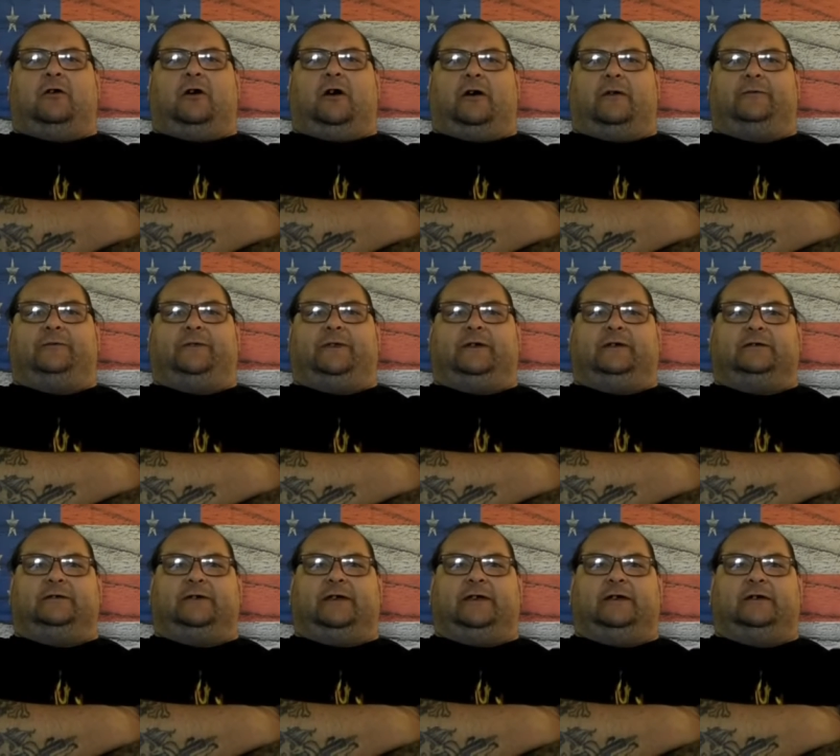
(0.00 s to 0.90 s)
off
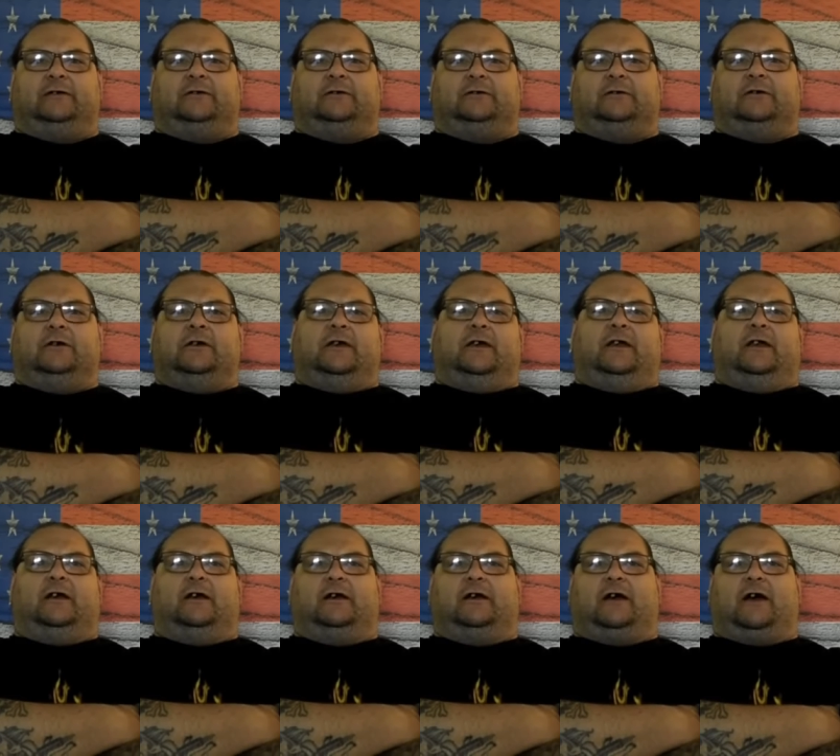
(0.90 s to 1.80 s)
the illegal
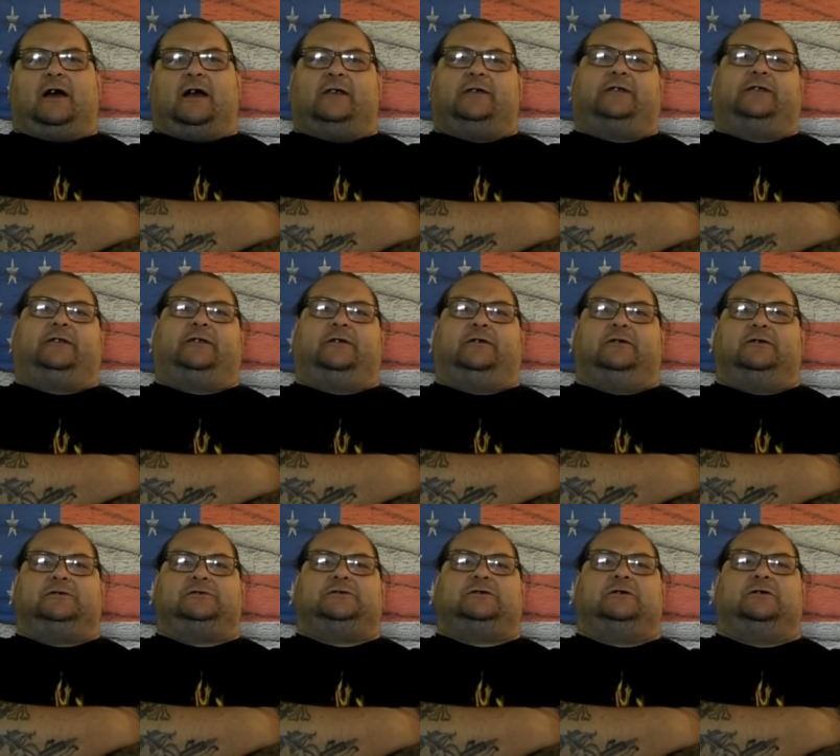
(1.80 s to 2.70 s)
and
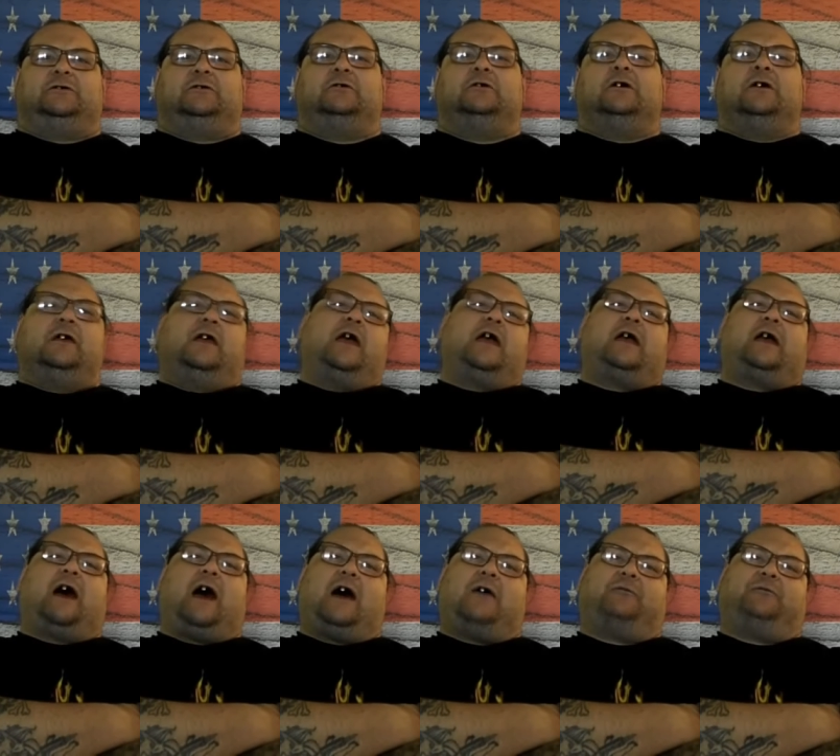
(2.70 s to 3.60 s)
unconstitutional
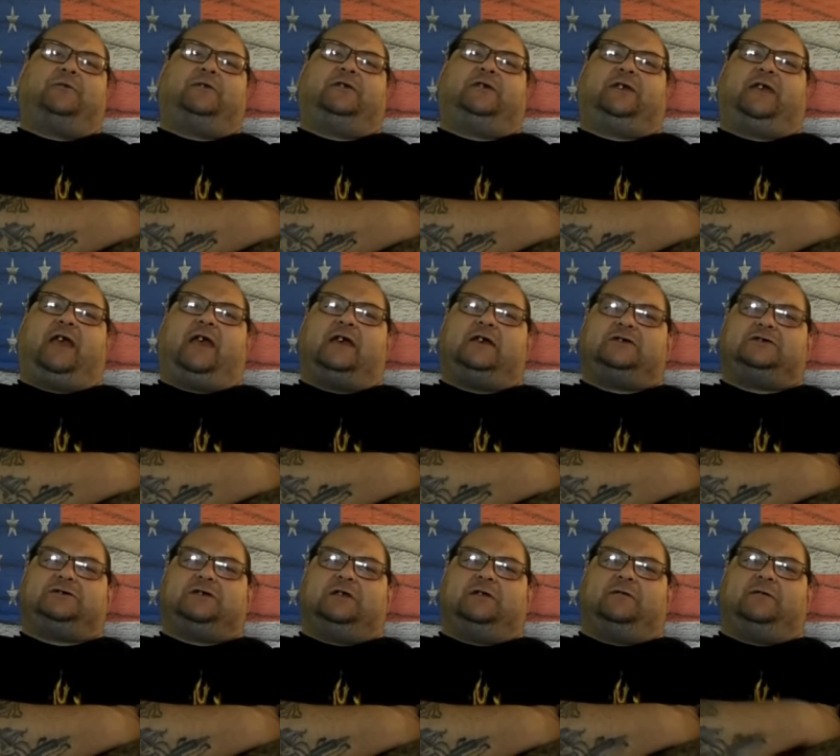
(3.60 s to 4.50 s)

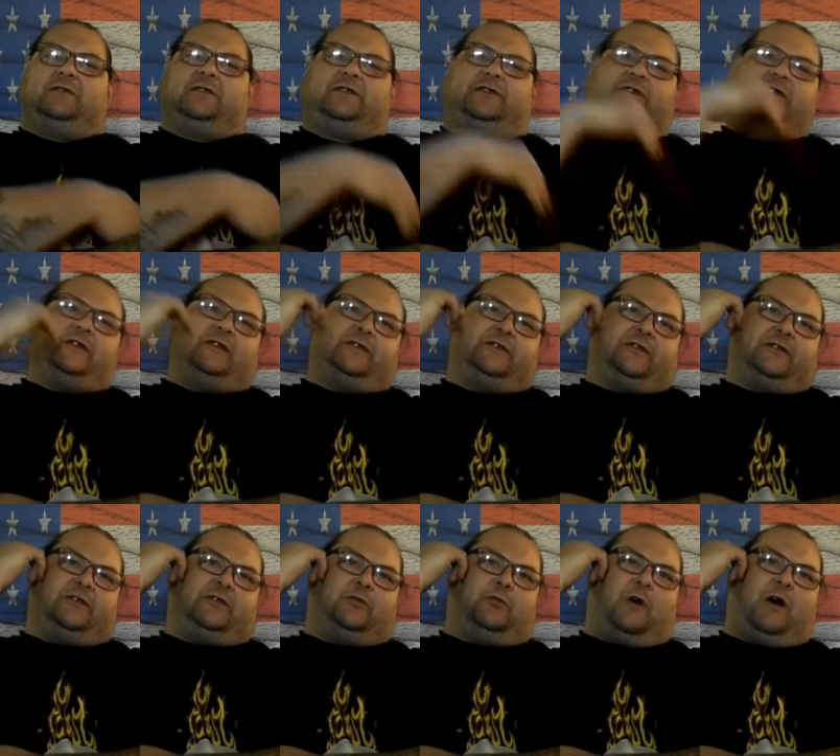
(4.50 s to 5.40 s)
confiscation of the
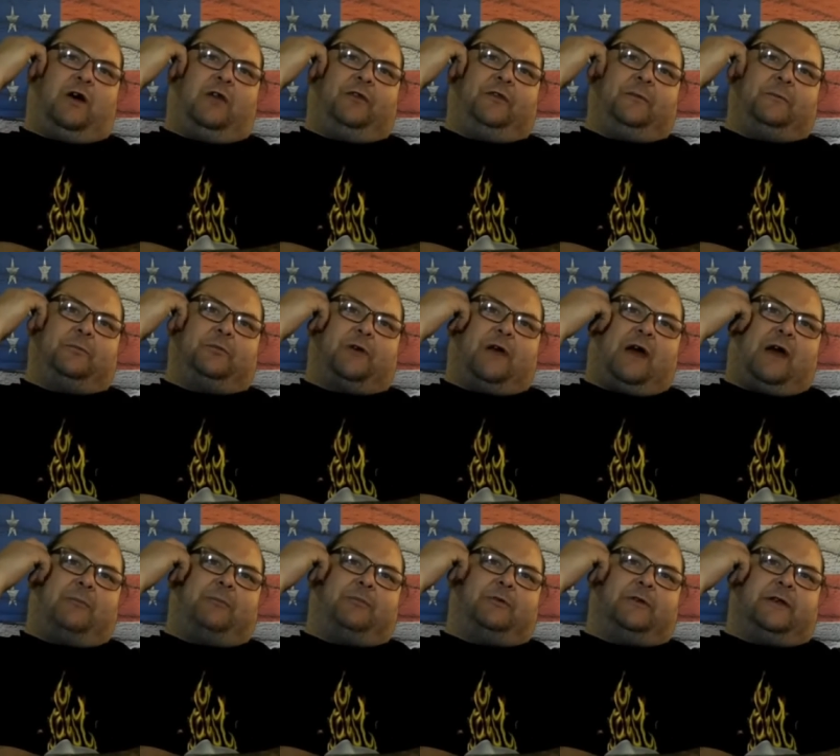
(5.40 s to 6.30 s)
citizens' wealth and
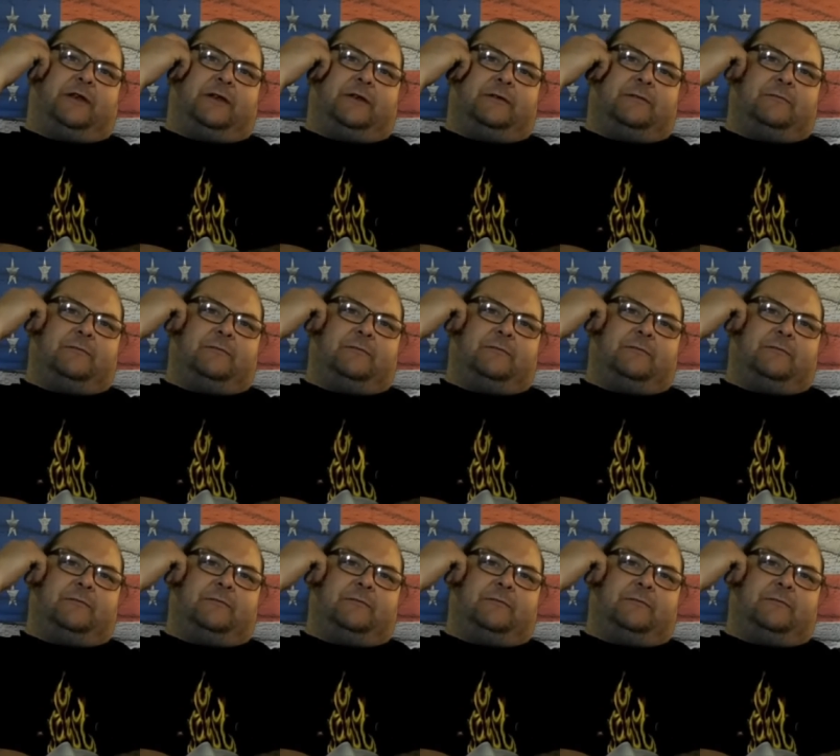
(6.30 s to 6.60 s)
property.